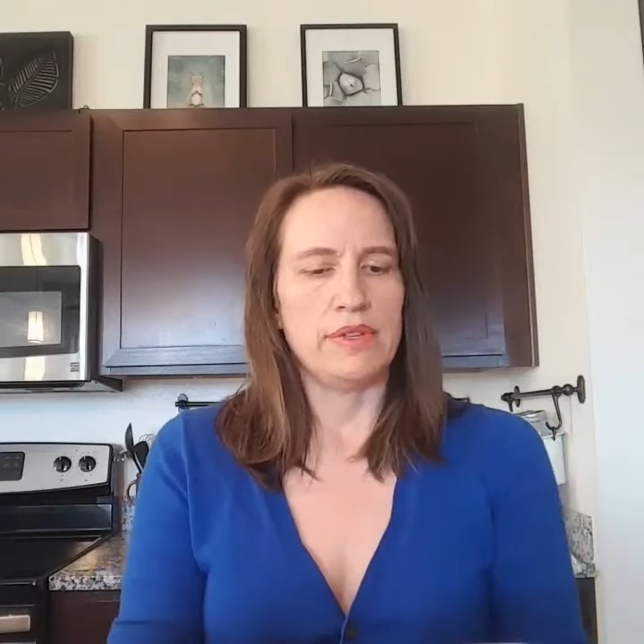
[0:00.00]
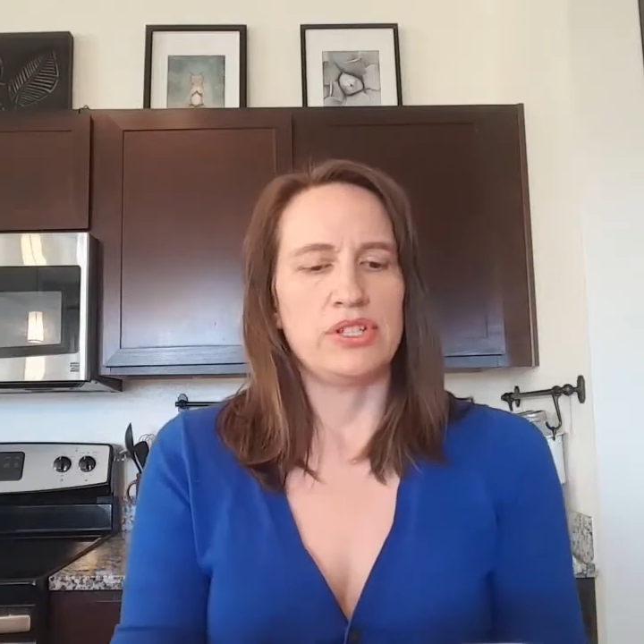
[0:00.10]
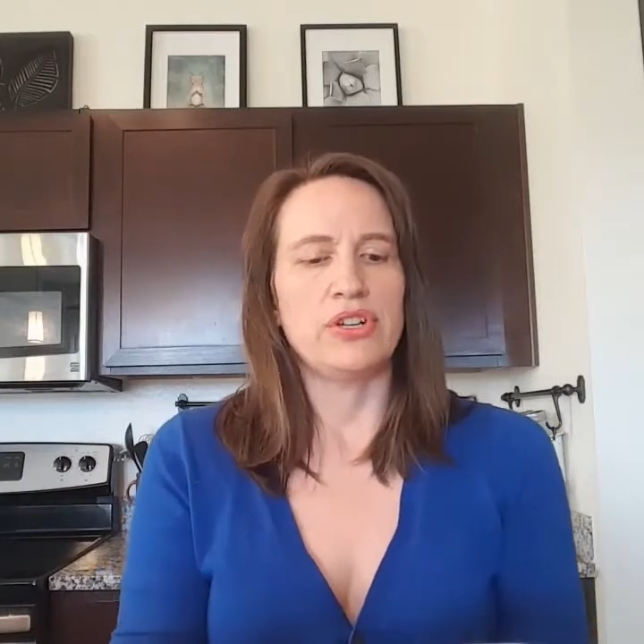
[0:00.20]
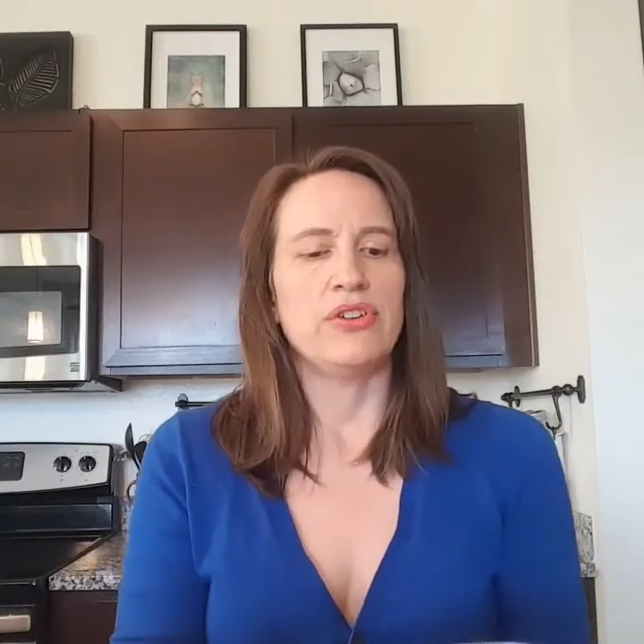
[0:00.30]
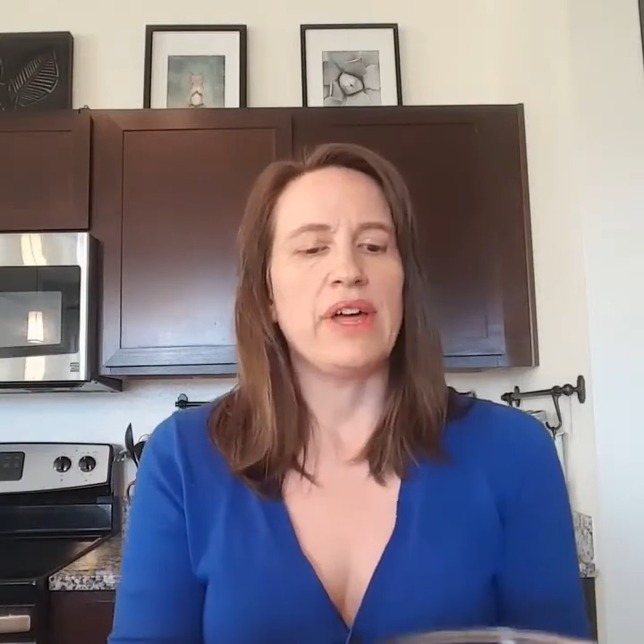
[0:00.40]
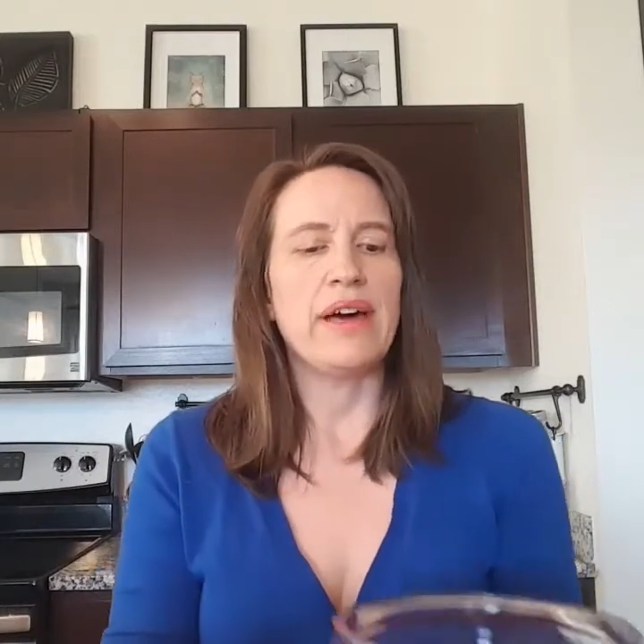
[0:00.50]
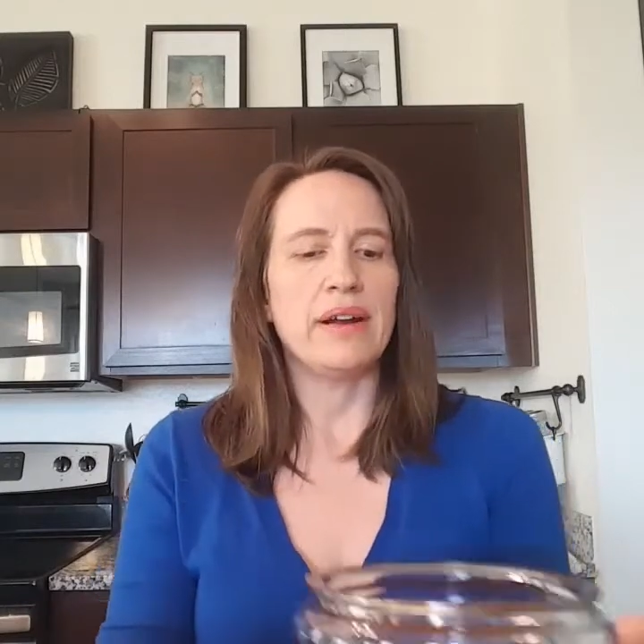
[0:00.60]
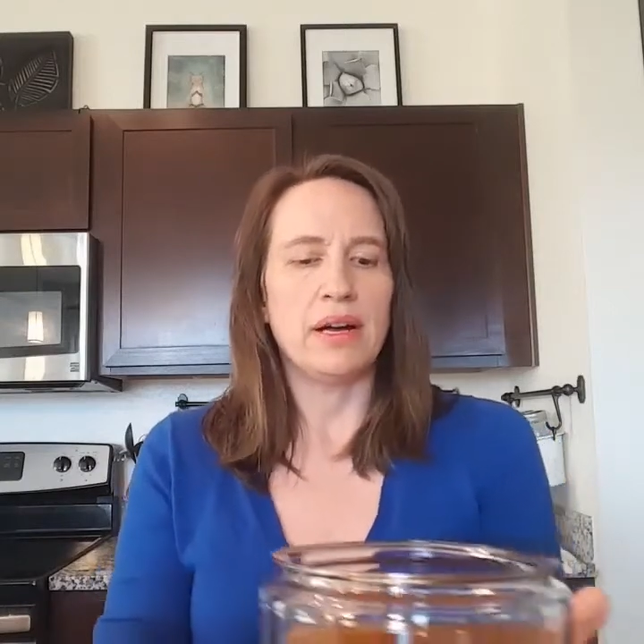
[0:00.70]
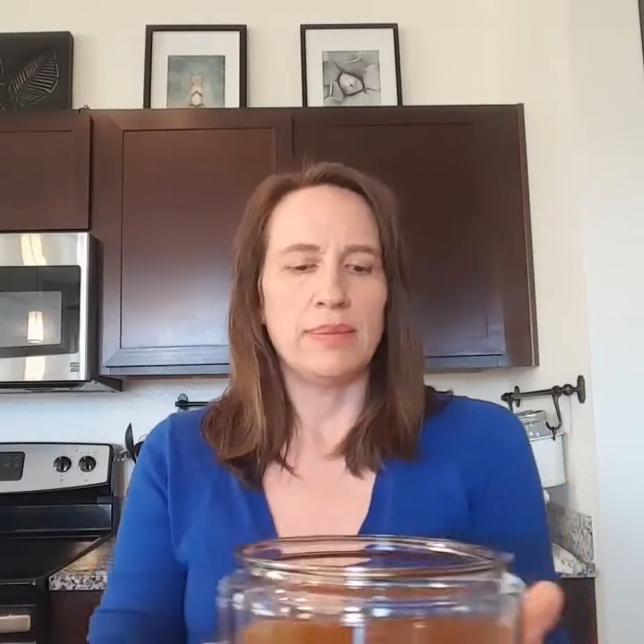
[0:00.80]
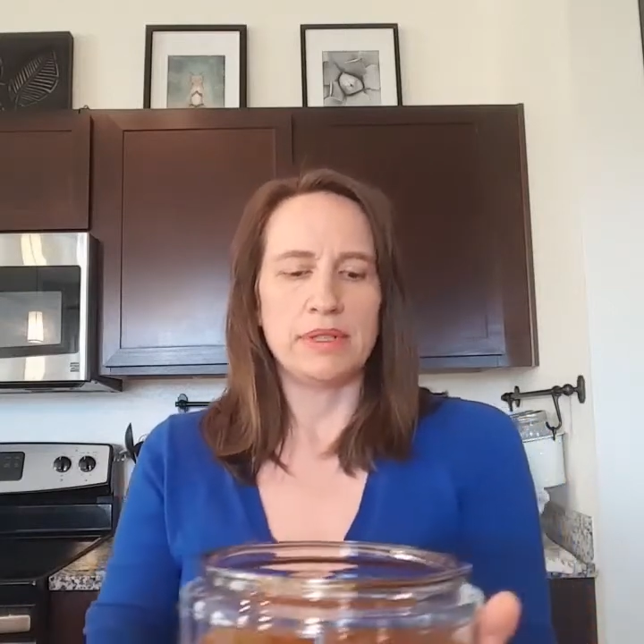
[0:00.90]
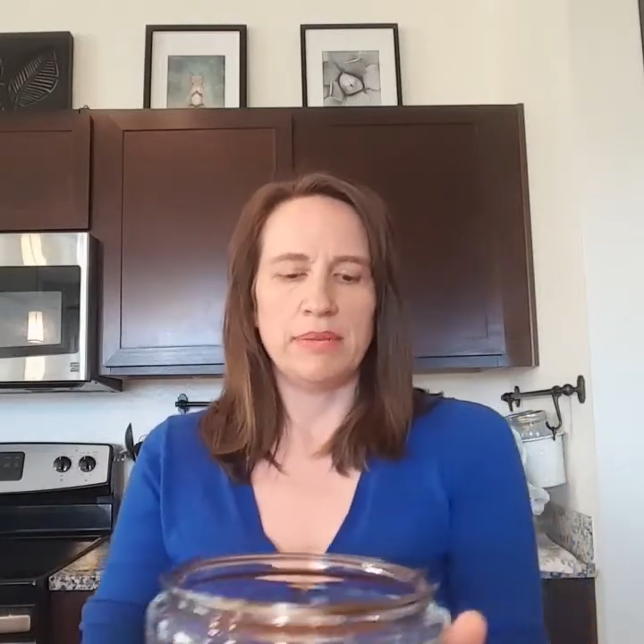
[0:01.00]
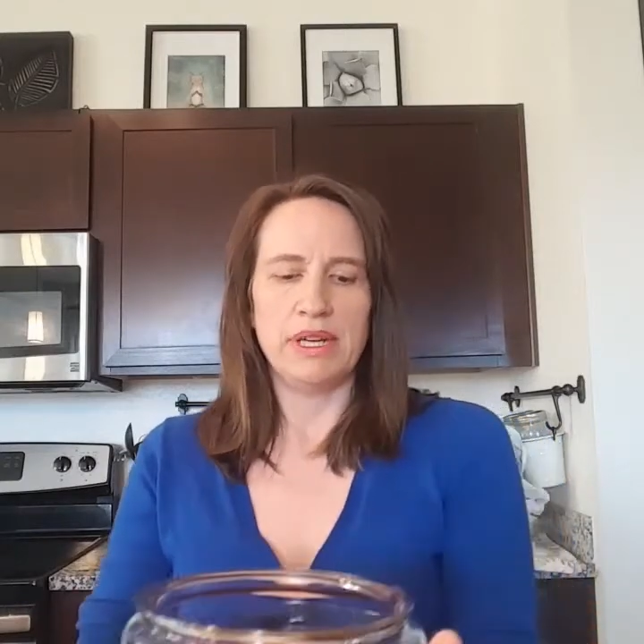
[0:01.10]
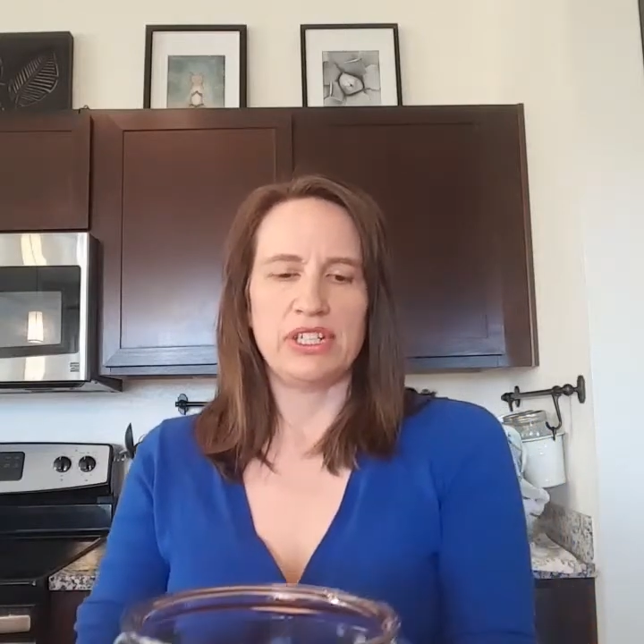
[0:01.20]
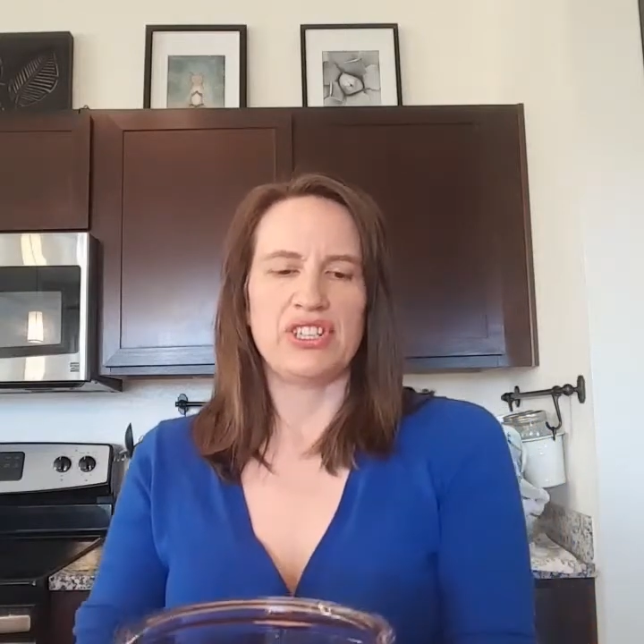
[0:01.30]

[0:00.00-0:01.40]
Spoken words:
stir that up to make